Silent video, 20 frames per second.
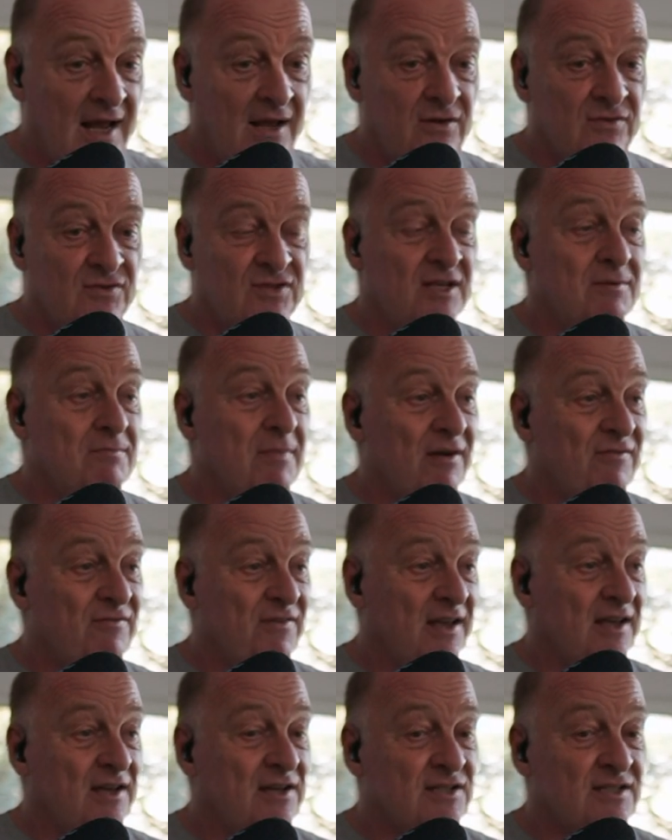Now you've seen my
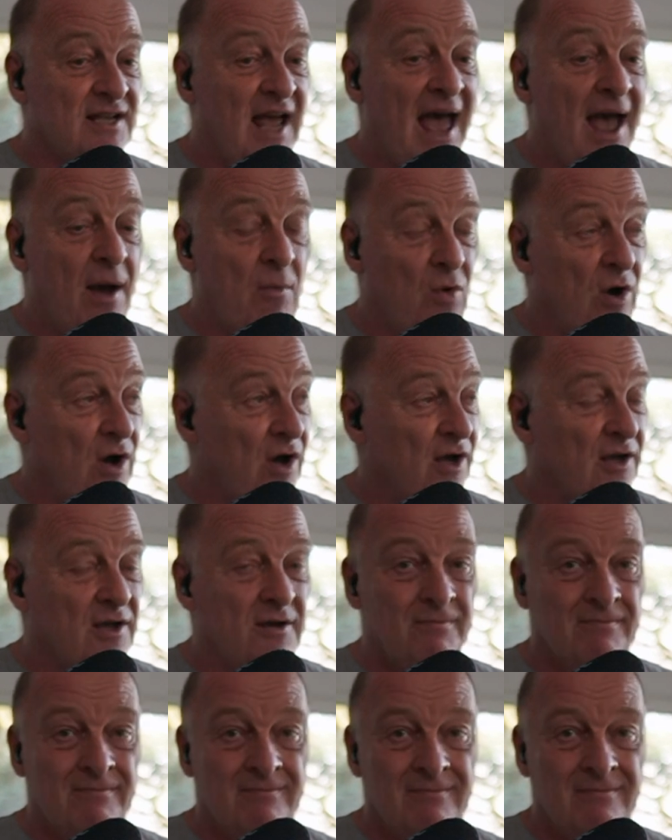fingers at
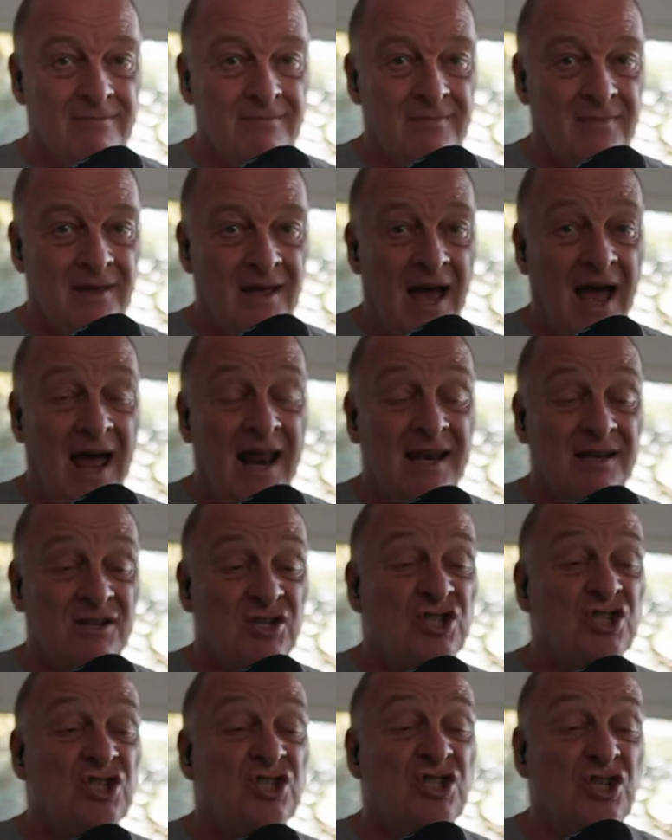work.
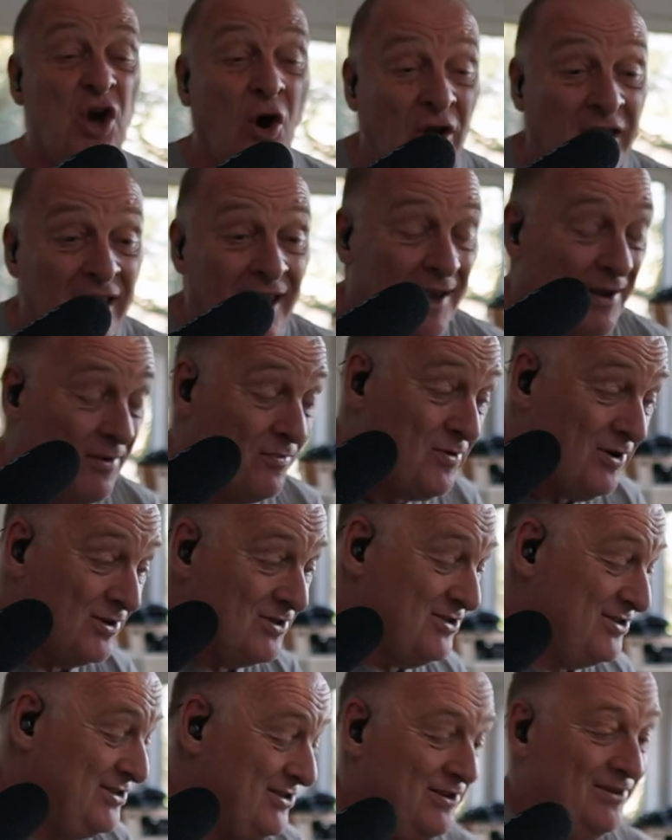And shocking it
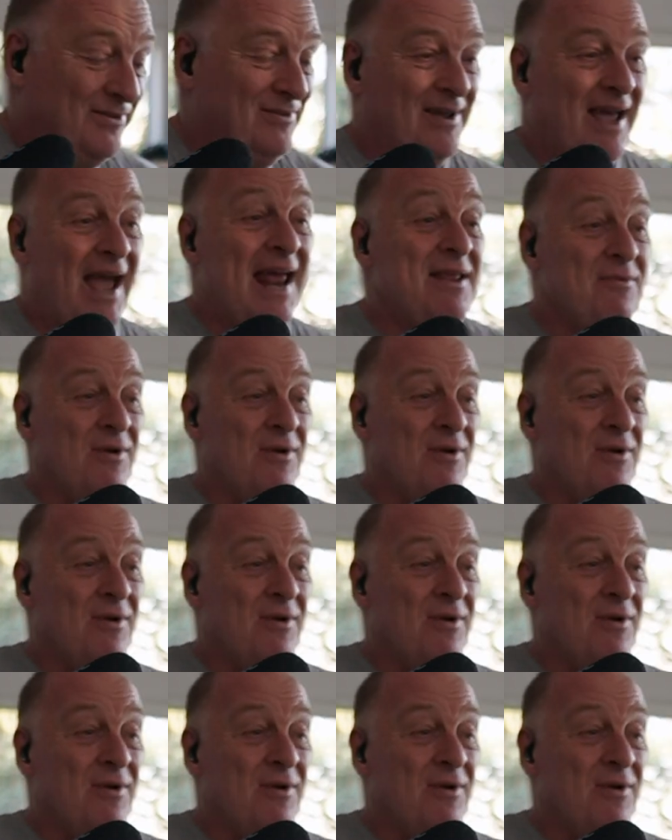was too.